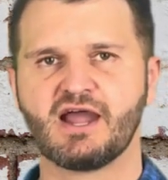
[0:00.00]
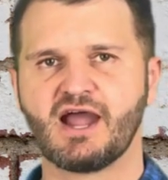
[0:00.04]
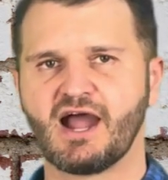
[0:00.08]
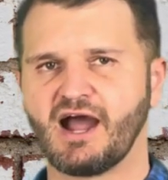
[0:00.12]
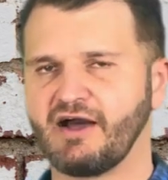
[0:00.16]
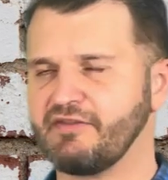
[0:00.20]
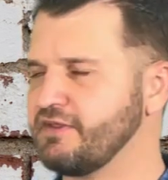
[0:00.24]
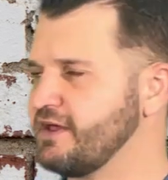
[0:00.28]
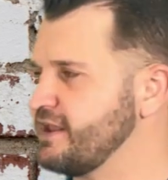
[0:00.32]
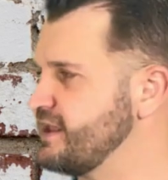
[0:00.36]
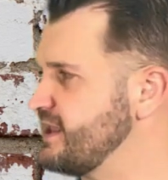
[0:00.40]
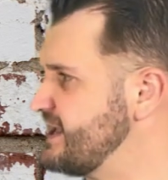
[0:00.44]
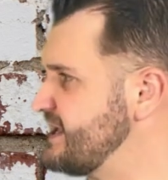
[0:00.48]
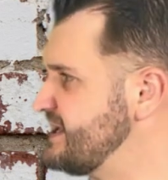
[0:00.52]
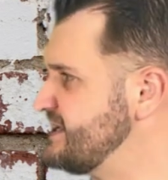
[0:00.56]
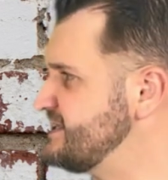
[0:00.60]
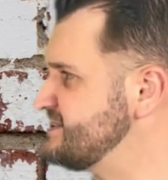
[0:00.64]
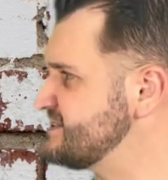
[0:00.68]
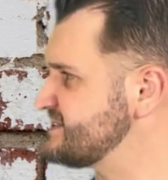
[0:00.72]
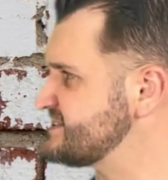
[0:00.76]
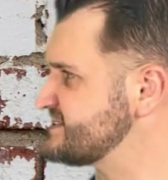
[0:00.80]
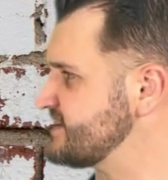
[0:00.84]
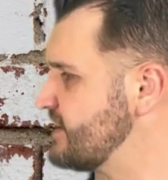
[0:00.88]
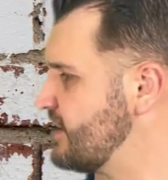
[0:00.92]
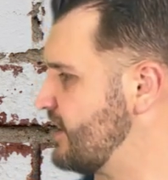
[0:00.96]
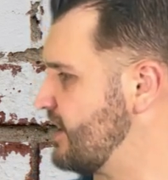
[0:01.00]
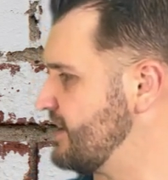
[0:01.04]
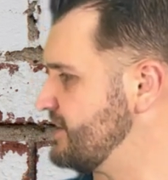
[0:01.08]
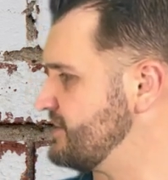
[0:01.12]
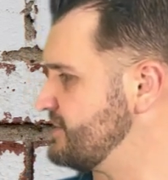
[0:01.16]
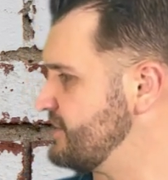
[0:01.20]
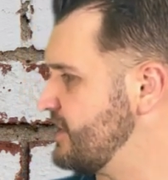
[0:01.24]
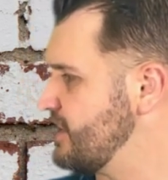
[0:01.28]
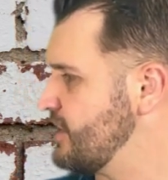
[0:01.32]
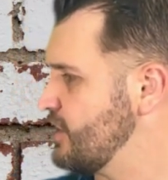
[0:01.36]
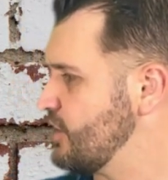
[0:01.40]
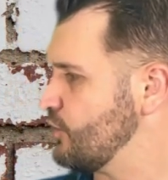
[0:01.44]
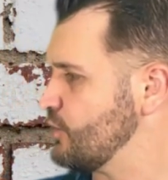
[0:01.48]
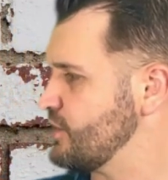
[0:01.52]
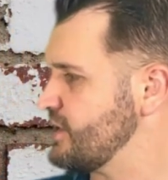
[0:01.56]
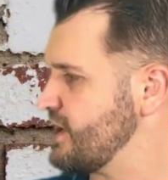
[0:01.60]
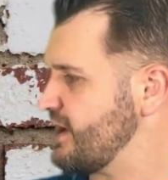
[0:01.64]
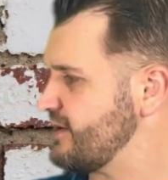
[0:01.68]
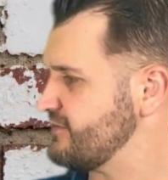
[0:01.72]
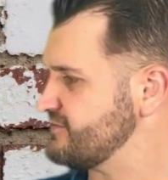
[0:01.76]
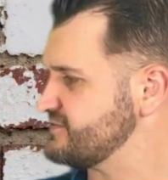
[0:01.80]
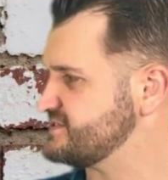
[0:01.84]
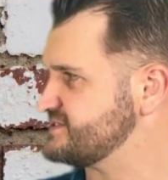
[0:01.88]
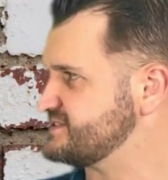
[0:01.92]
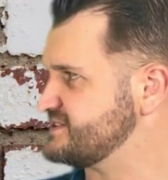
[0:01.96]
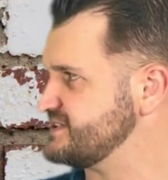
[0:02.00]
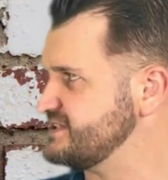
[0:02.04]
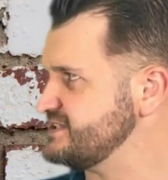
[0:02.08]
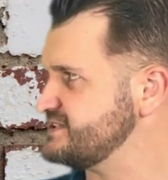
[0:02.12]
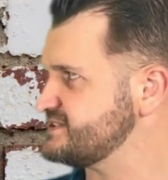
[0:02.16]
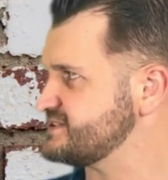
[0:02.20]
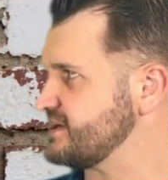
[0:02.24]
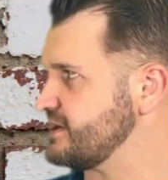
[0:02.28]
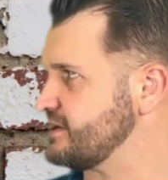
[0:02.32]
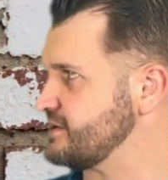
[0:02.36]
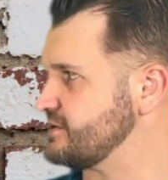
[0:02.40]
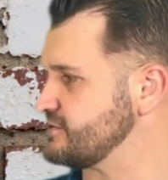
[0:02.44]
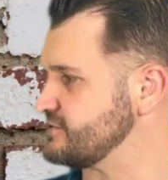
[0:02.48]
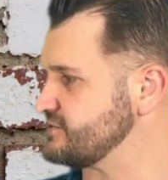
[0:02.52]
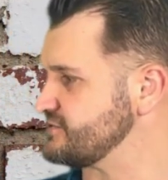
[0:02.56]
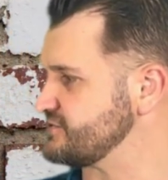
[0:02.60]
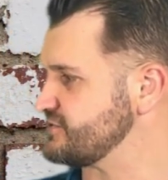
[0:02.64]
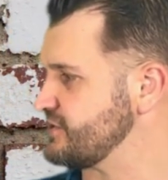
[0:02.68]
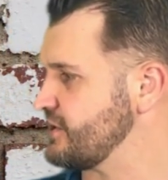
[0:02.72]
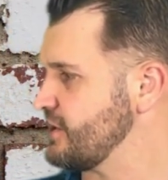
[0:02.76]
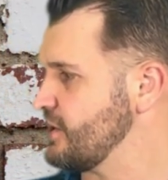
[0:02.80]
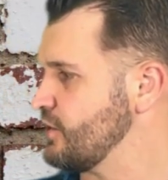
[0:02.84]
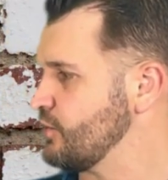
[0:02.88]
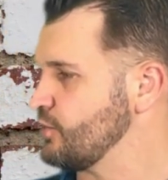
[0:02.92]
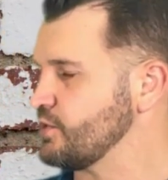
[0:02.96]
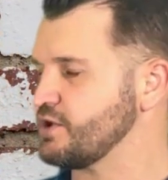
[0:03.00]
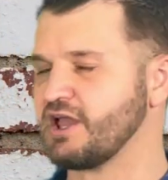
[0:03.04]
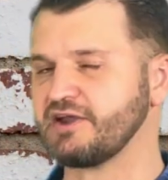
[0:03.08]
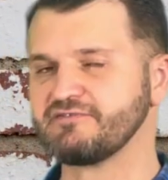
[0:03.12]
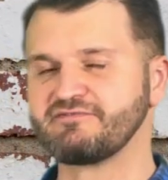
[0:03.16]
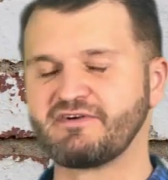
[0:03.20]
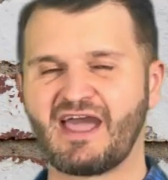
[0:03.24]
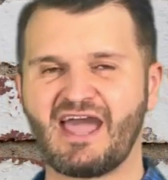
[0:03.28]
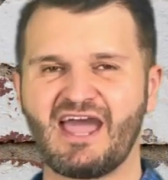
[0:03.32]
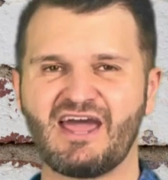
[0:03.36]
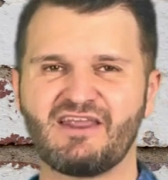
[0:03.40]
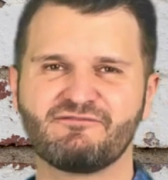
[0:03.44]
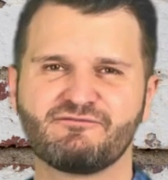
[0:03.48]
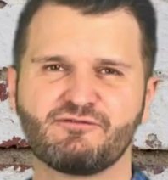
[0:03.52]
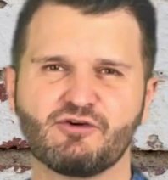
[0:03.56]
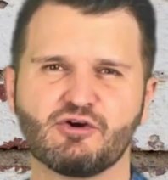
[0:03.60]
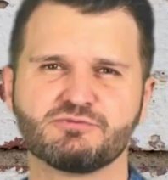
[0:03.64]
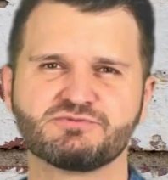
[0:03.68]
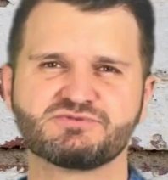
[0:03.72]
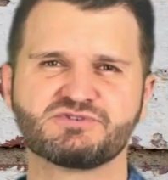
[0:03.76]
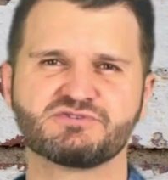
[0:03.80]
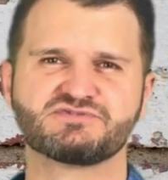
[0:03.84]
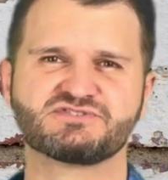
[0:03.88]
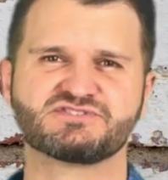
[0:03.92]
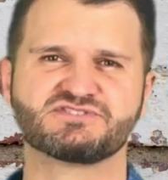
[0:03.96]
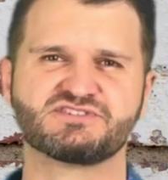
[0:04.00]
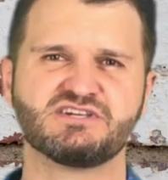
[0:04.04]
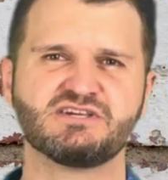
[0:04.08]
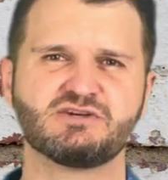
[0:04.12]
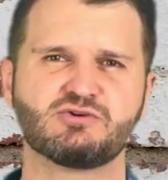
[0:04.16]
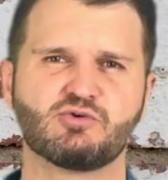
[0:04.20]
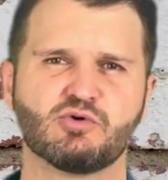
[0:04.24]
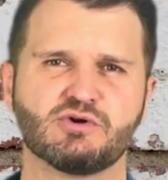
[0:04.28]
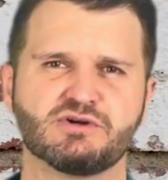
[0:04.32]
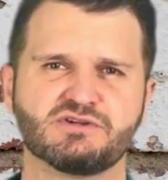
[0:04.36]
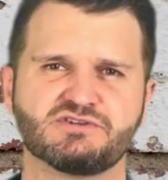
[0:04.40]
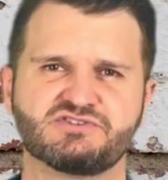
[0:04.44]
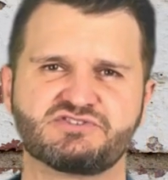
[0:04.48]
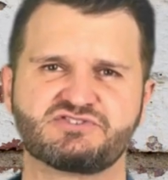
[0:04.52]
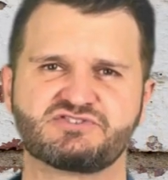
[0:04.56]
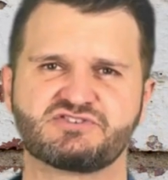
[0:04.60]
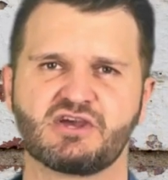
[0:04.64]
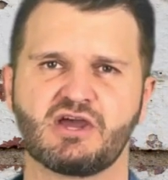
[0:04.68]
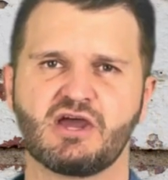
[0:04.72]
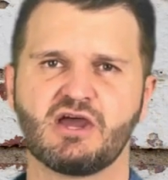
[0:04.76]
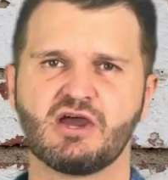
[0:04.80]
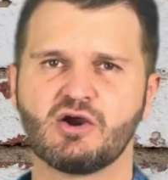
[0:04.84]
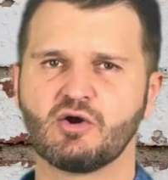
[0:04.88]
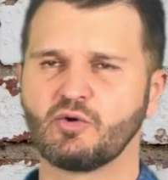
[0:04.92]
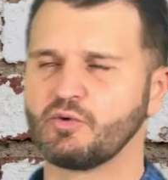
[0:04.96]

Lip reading: And then inside, we have details. We have adverbs of sequence.